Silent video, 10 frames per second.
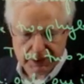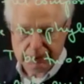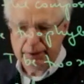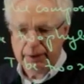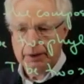
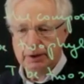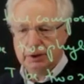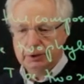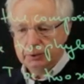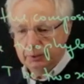n.
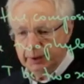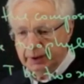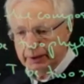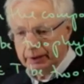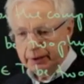So
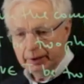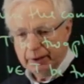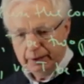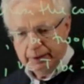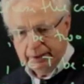here,
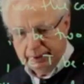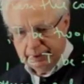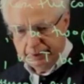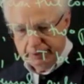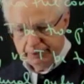
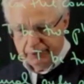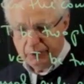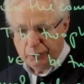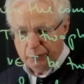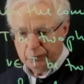
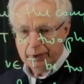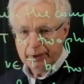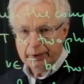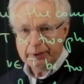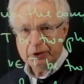this
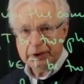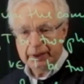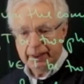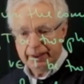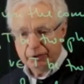
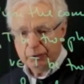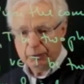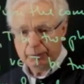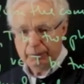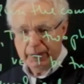tree
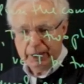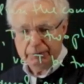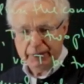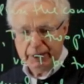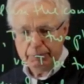S will
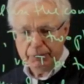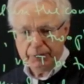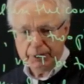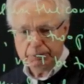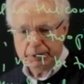have a label
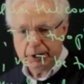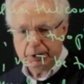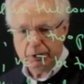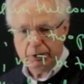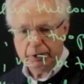set which I
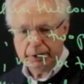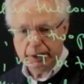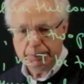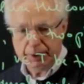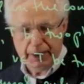call
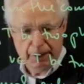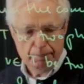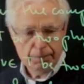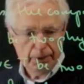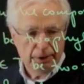capital
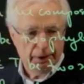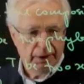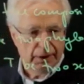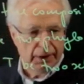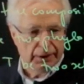M,
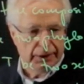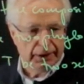and